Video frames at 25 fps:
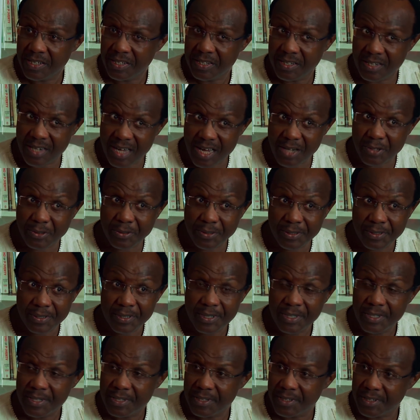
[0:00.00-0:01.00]
Now,
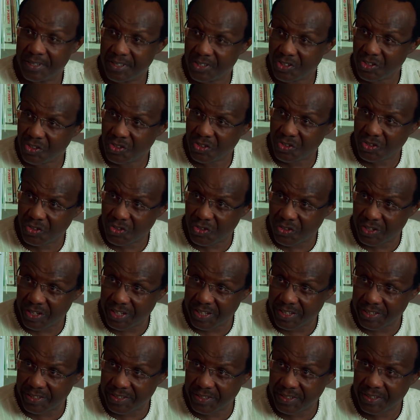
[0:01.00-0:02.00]
this
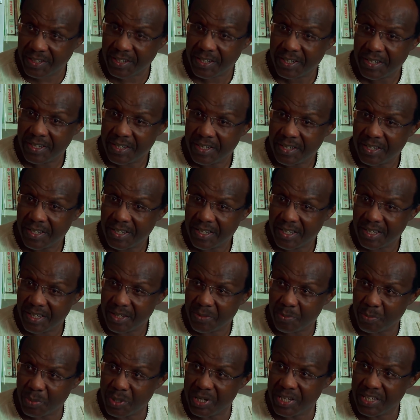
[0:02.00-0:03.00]
train
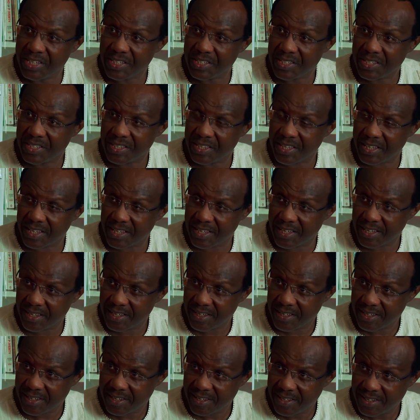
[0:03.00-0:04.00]
brings the
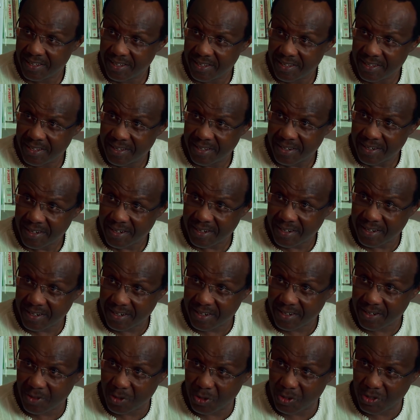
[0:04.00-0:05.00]

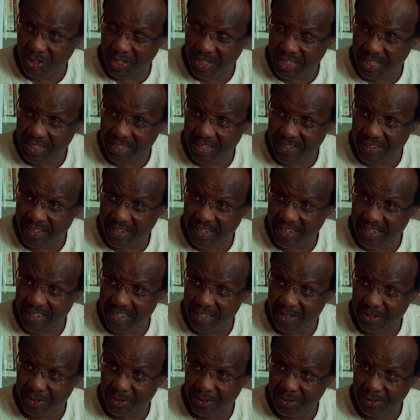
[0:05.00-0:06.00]
container, the
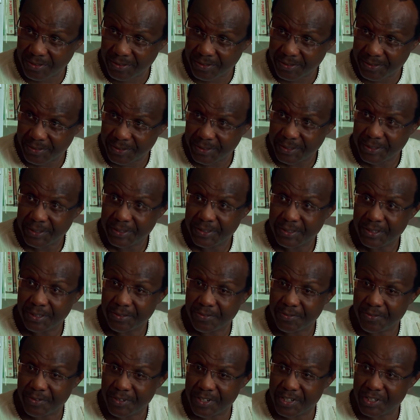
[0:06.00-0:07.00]
cargo, the
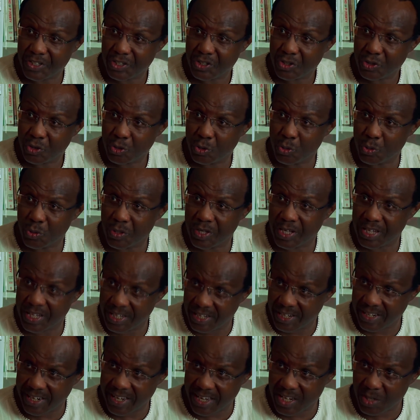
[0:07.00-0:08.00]
freight to the
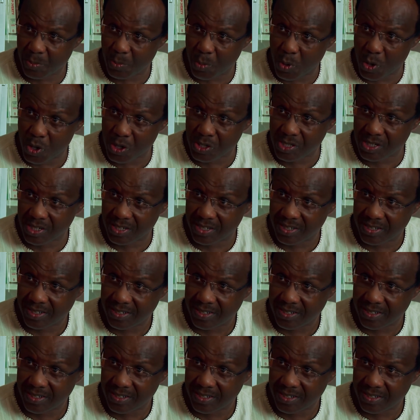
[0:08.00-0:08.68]
inland port